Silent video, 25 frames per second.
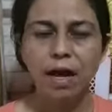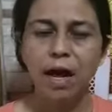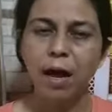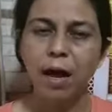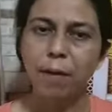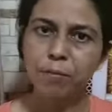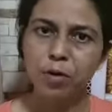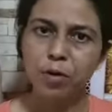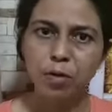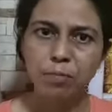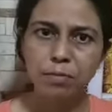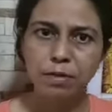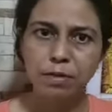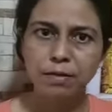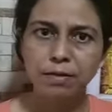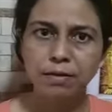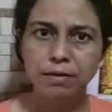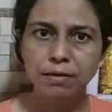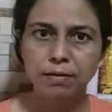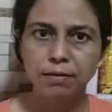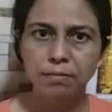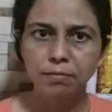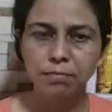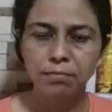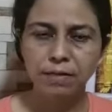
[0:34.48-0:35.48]

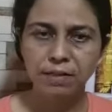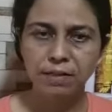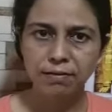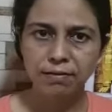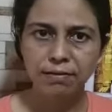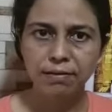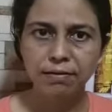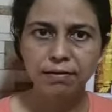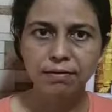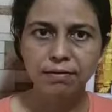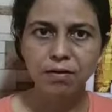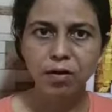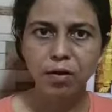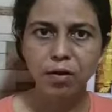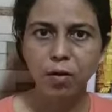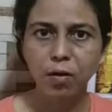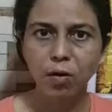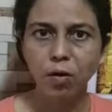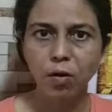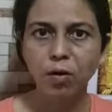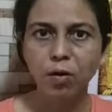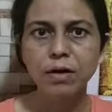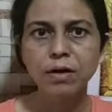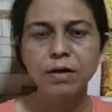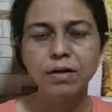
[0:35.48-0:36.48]
abdominal muscles
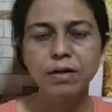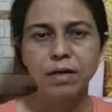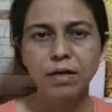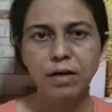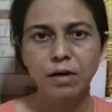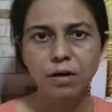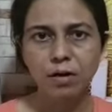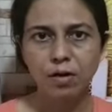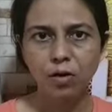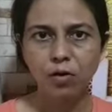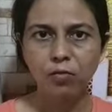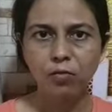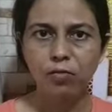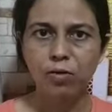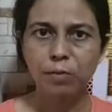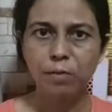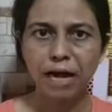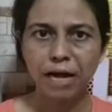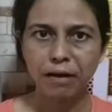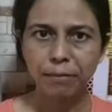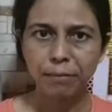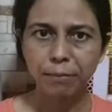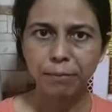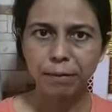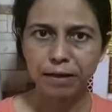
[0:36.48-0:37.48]
or lower
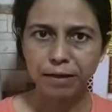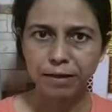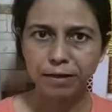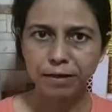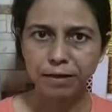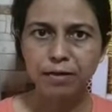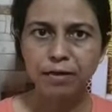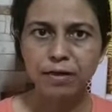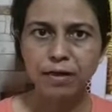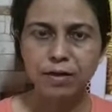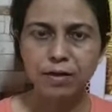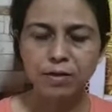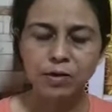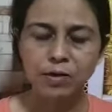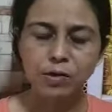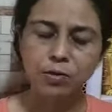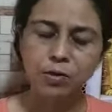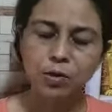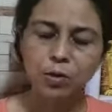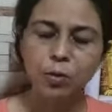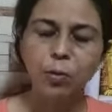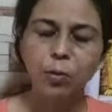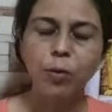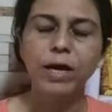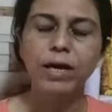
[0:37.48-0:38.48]
back pain should
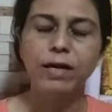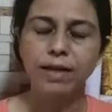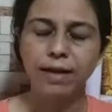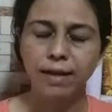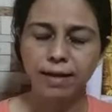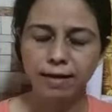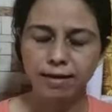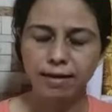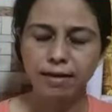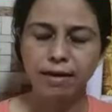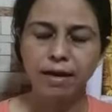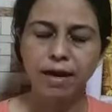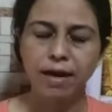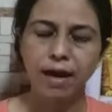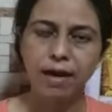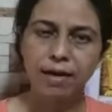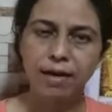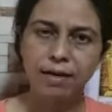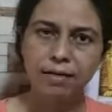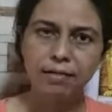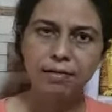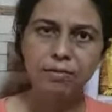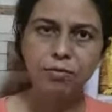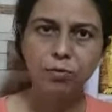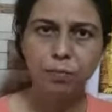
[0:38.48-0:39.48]
do it in
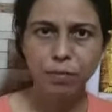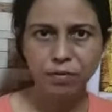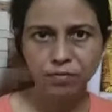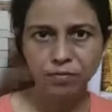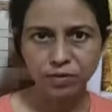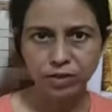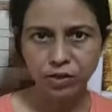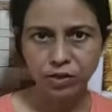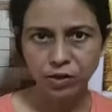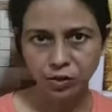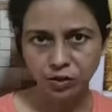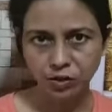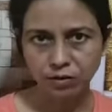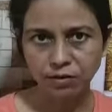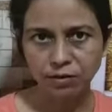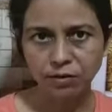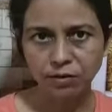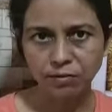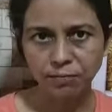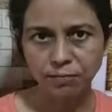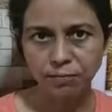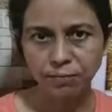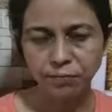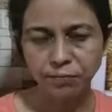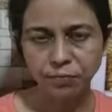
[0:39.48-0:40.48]
under supervision.
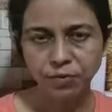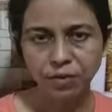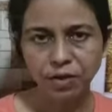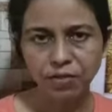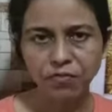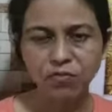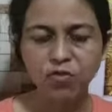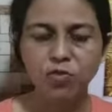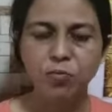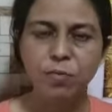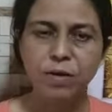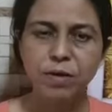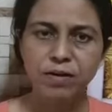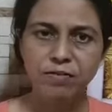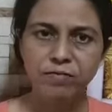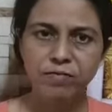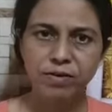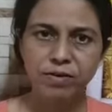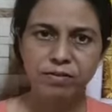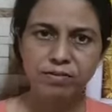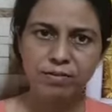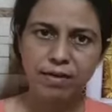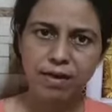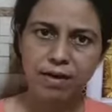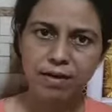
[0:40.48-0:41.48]
Few
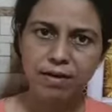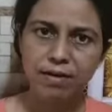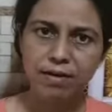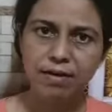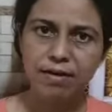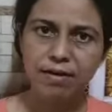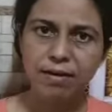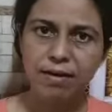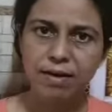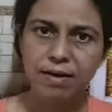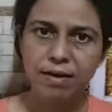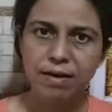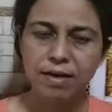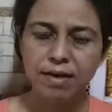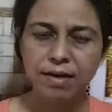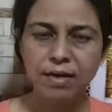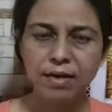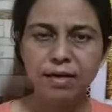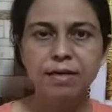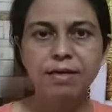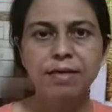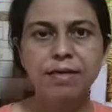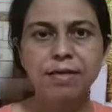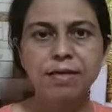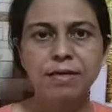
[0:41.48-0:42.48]
benefits are
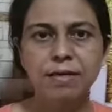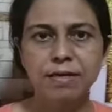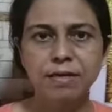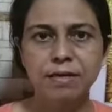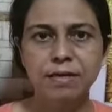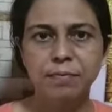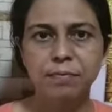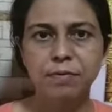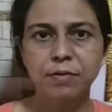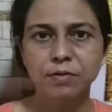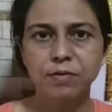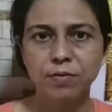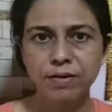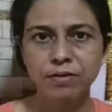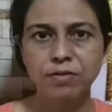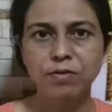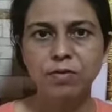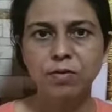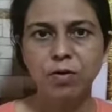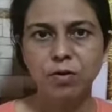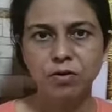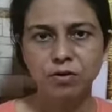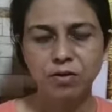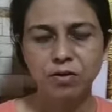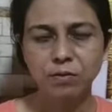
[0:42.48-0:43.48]
it prevents
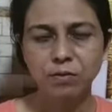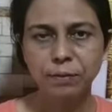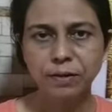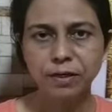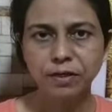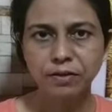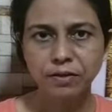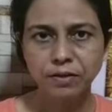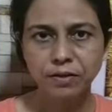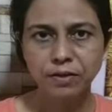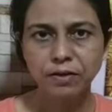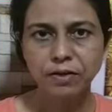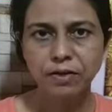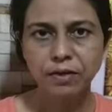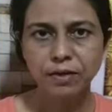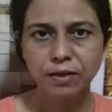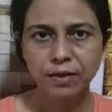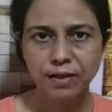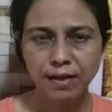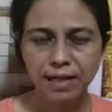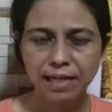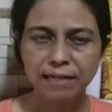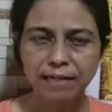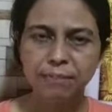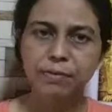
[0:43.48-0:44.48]
constipation,
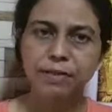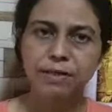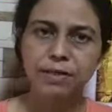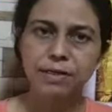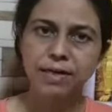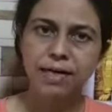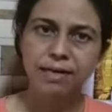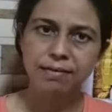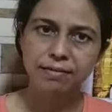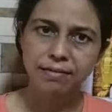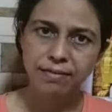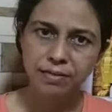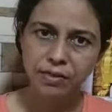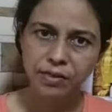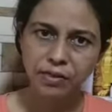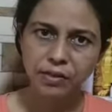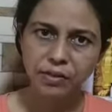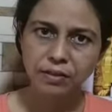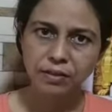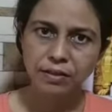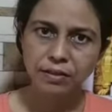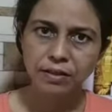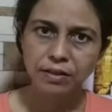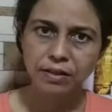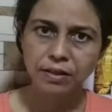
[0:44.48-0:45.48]
helps in
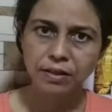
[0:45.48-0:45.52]
digestion,